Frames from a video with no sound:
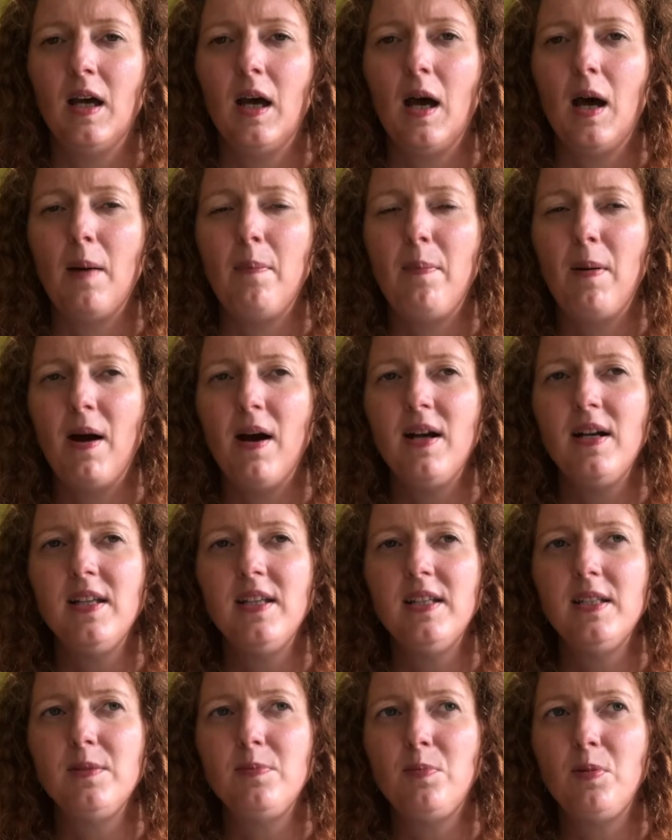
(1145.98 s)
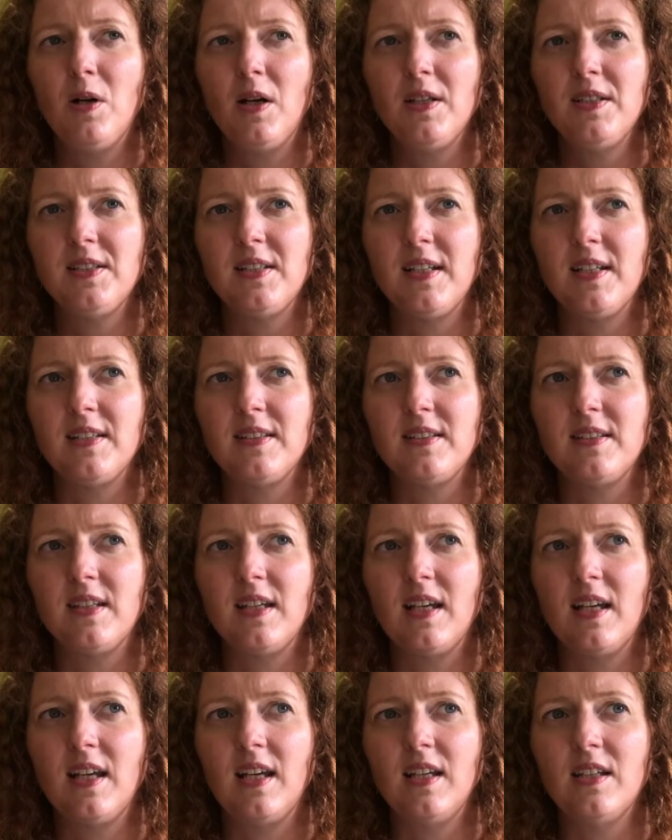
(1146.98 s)
A part of this process
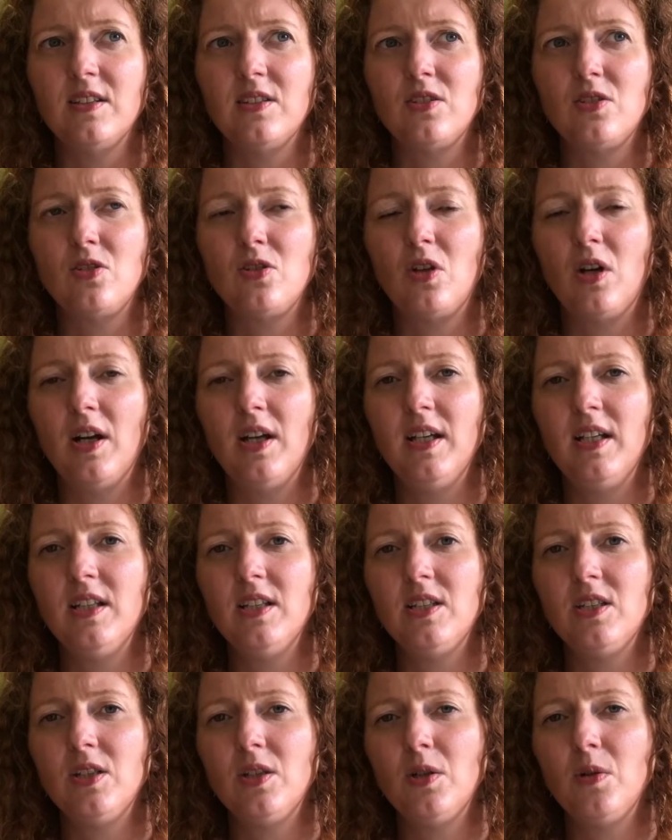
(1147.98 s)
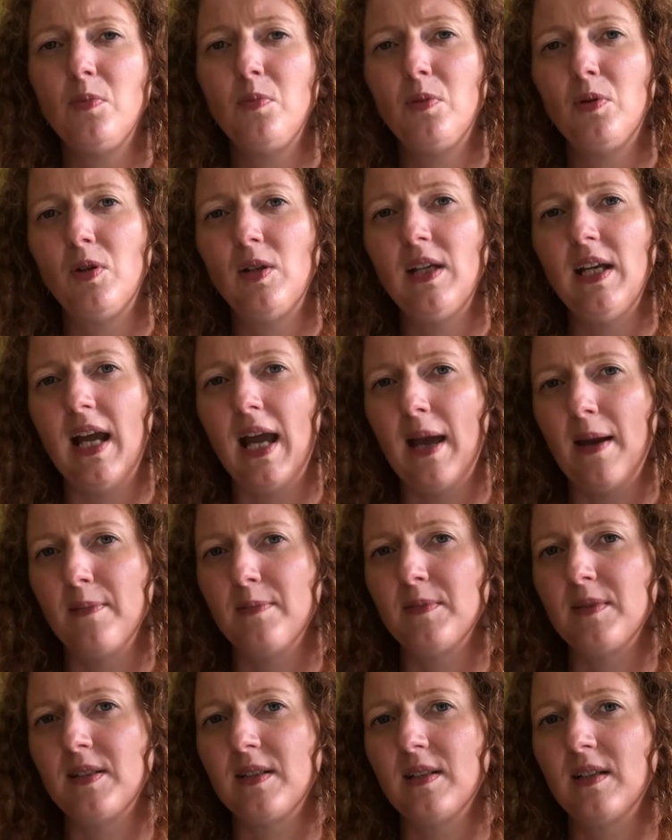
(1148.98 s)
is trying to
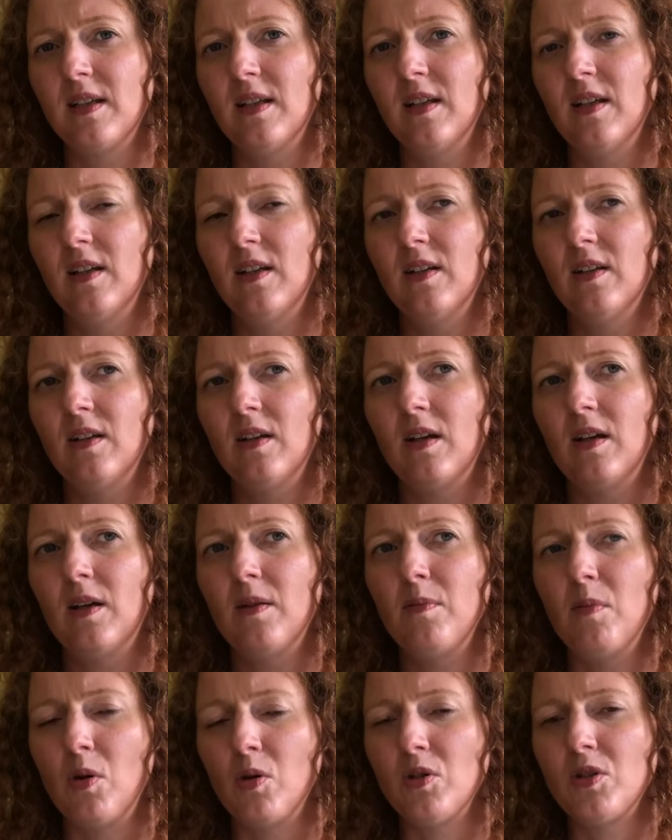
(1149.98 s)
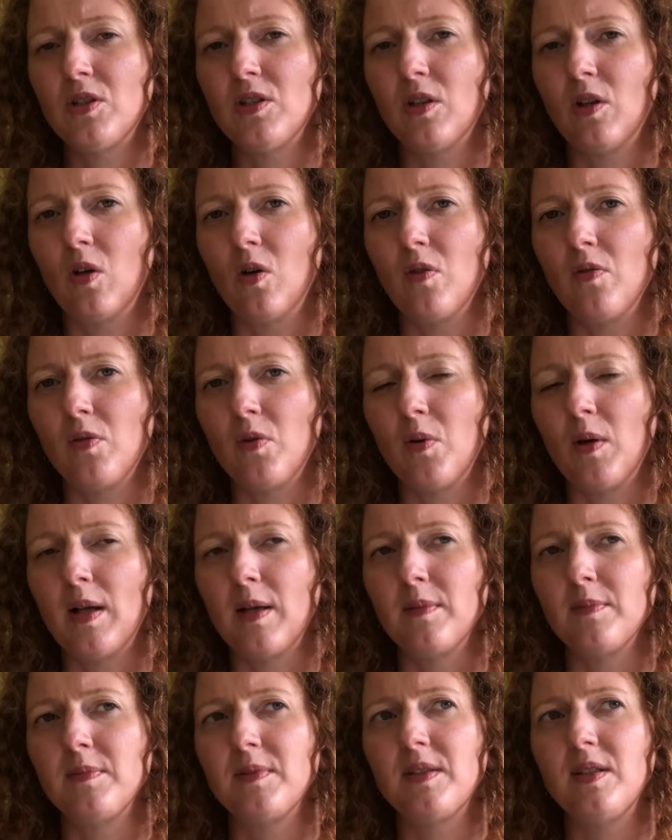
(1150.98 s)
preempt emotional
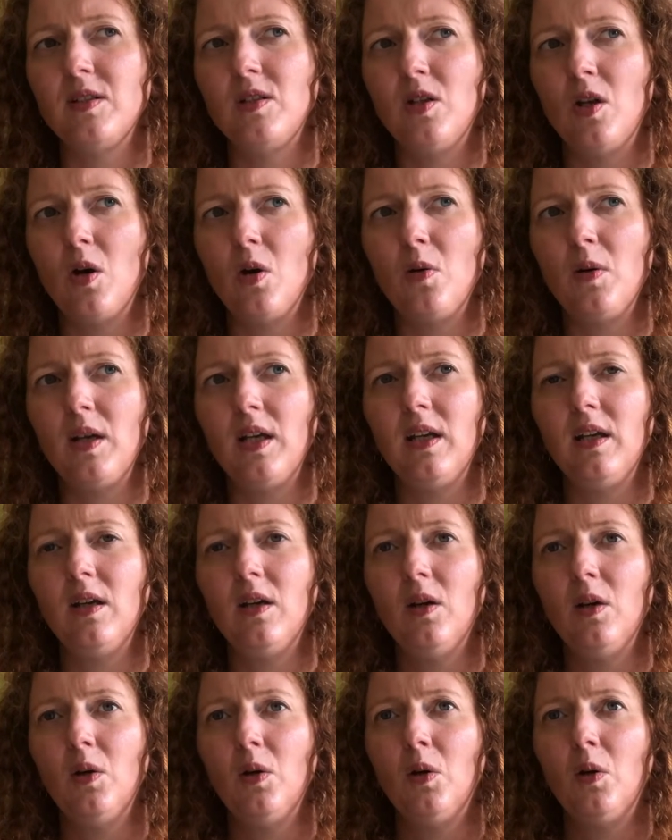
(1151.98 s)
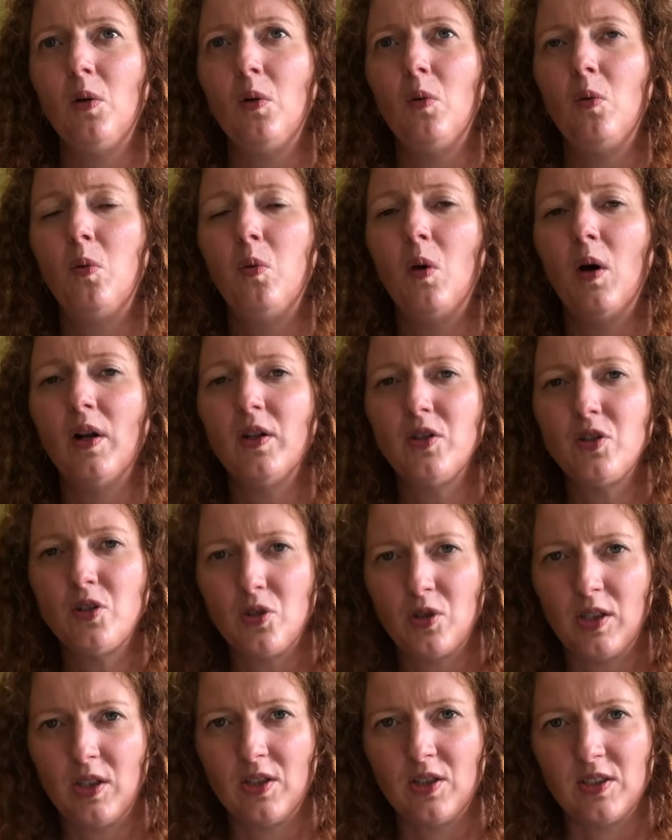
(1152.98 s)
overwhelm, knowing what
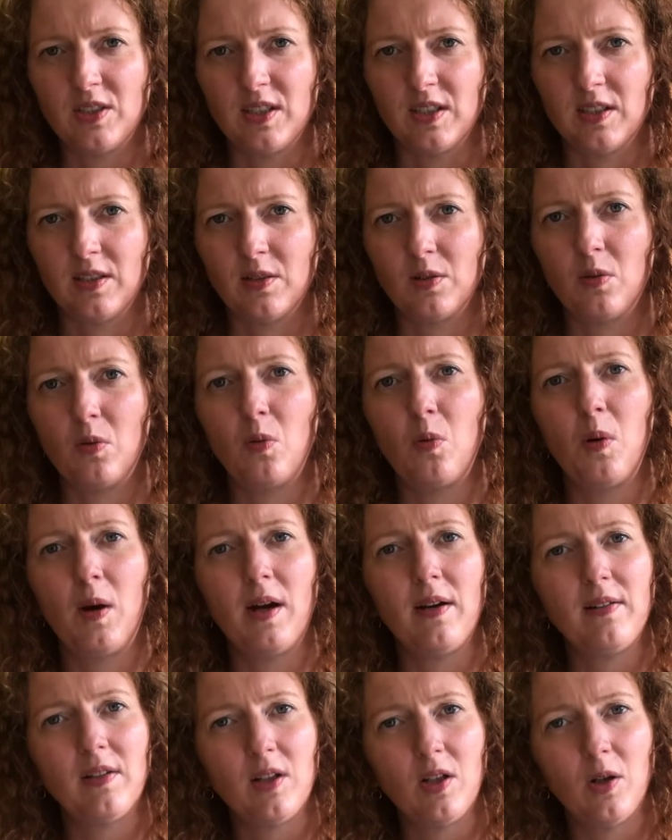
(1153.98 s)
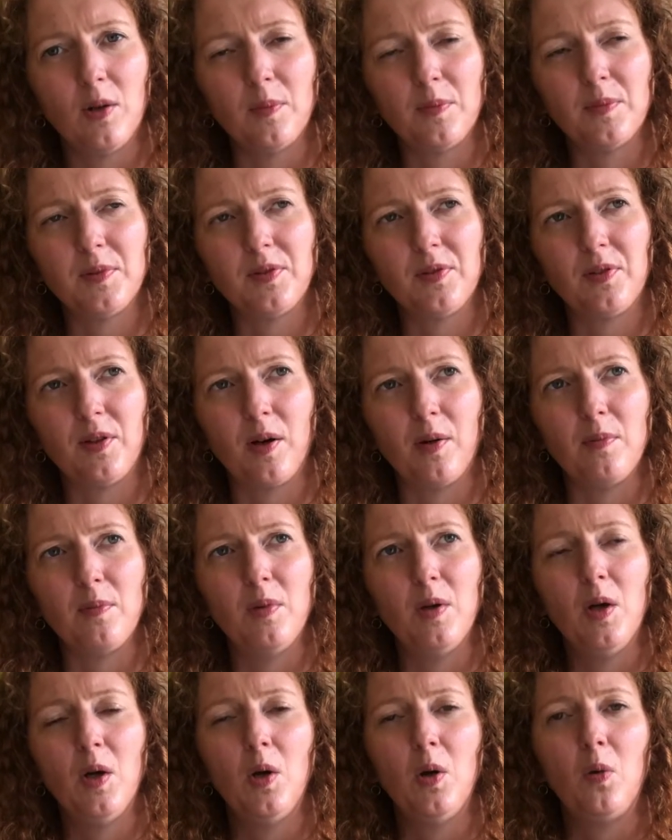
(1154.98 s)
triggers it, where it comes from,